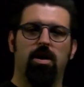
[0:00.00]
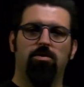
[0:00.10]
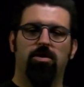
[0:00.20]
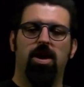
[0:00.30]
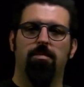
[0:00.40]

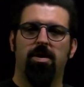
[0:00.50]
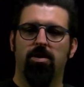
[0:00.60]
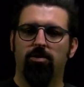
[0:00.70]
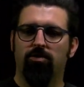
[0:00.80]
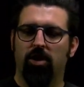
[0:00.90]
Today I'm
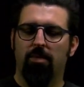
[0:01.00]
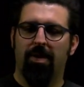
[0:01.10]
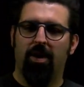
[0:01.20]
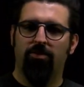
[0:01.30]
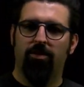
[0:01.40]
here to talk
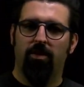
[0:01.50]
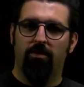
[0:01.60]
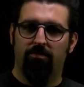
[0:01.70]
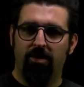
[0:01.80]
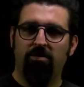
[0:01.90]
about
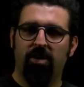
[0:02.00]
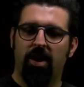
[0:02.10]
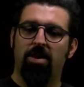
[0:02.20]
vSAN